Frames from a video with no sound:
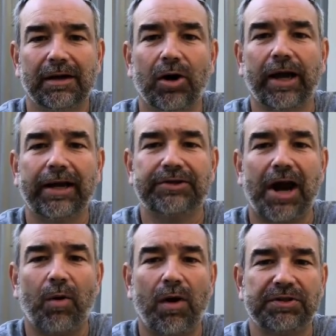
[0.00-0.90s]
Okay,
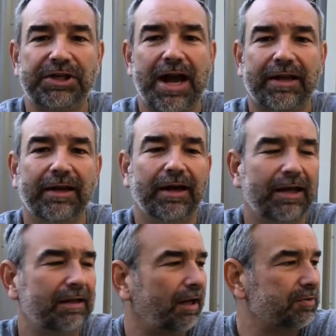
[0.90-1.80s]
drywall jack.
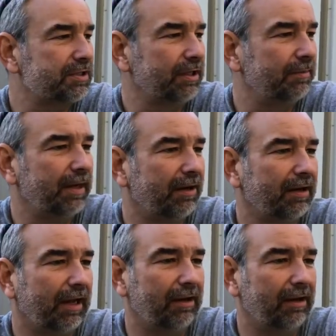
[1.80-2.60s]
Yeah, I was thinking about.